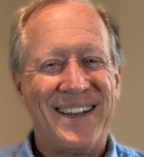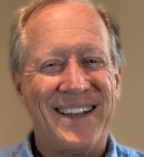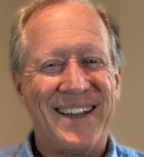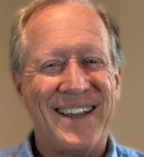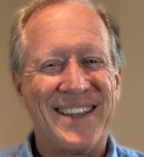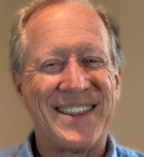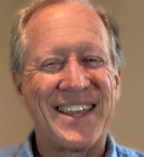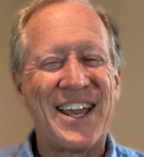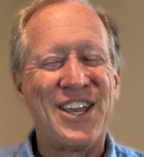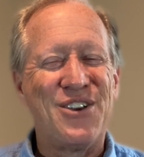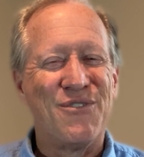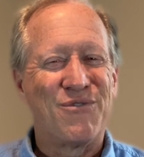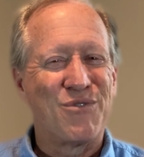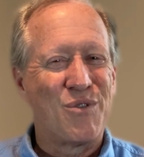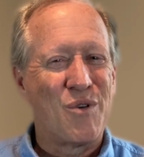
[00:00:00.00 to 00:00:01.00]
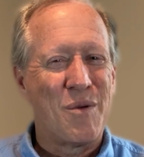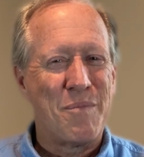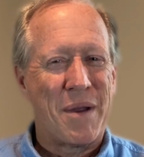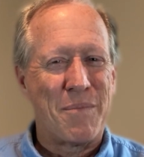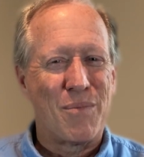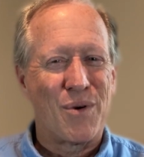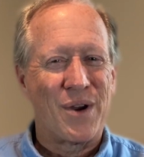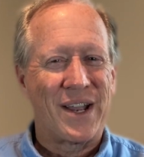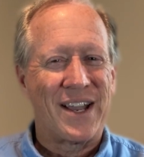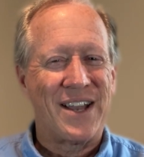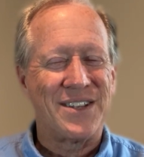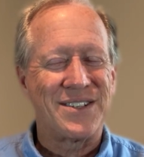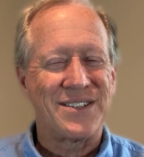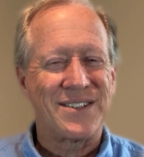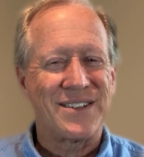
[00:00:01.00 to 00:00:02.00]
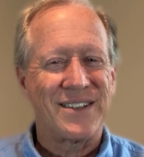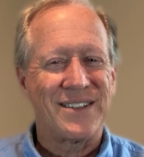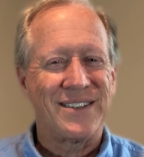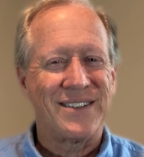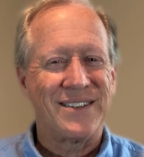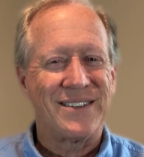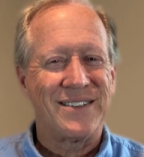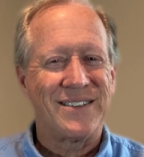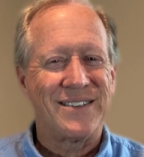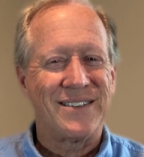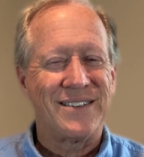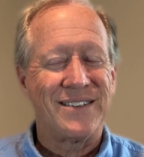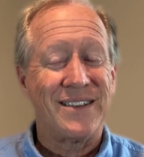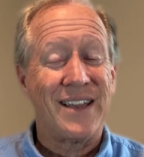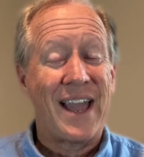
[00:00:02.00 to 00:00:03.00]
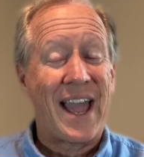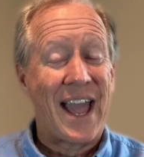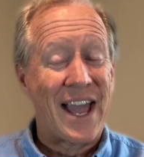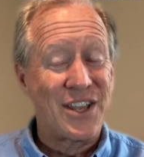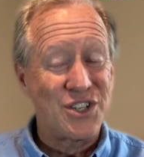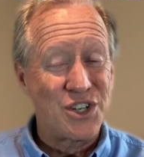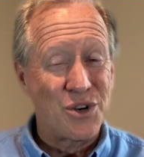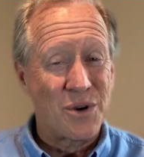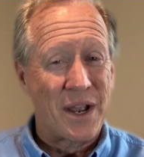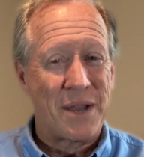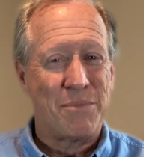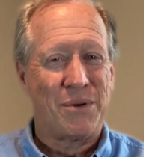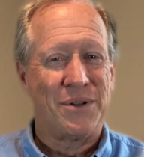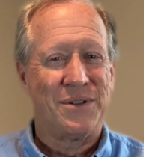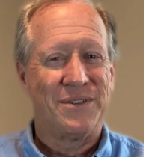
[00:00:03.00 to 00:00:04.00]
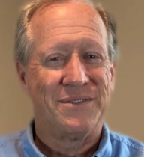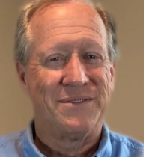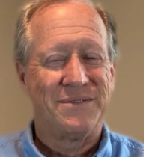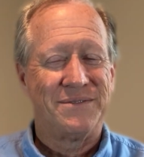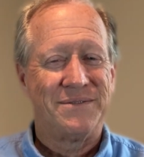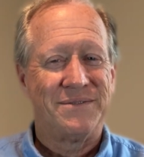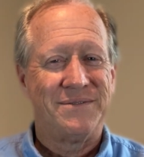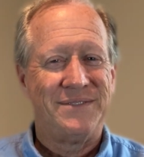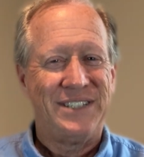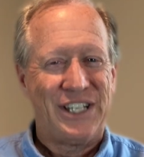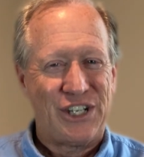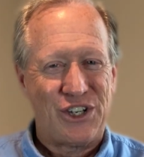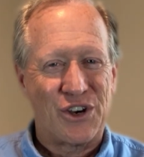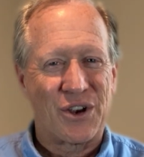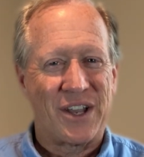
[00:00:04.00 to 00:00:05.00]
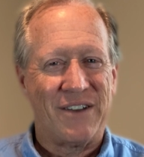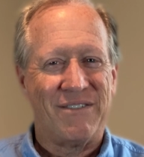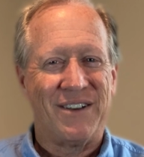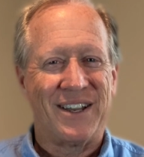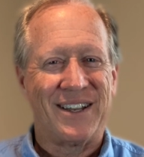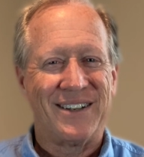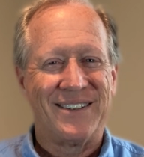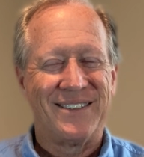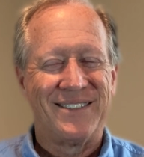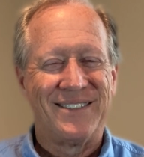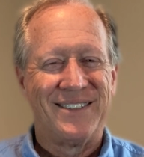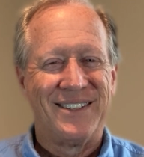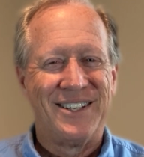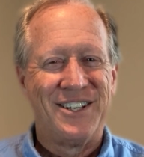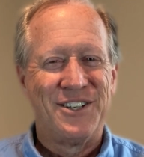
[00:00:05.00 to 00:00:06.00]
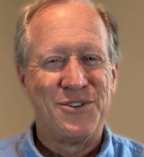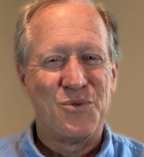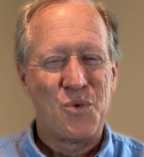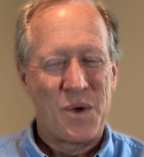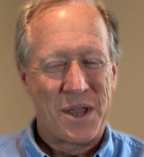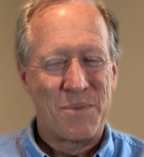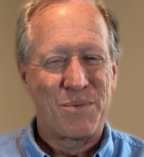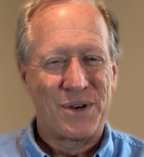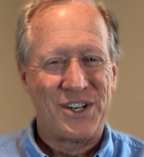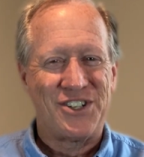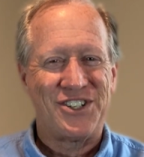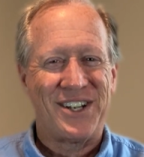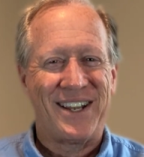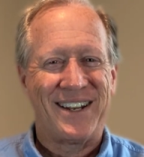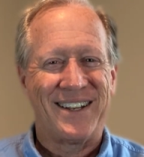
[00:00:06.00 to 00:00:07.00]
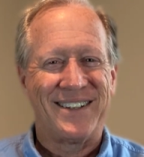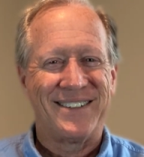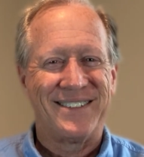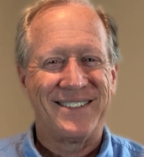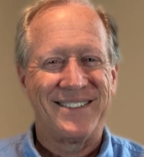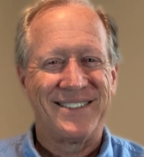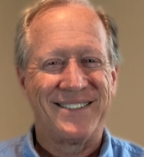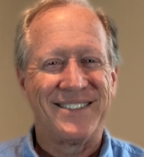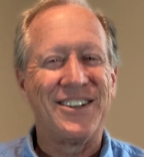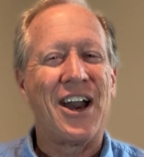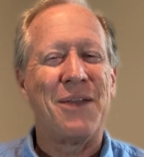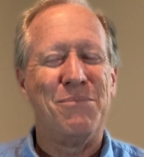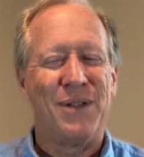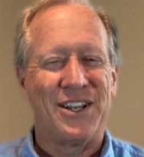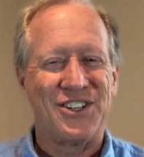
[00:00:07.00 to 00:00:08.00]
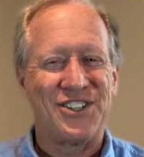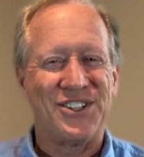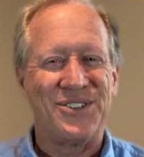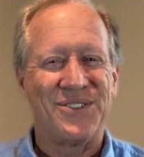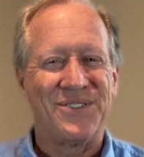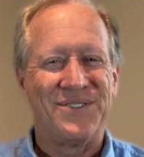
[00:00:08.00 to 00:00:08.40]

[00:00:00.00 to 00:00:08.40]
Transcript: And thank you for remembering us as you're able in your giving. We appreciate it. God bless you.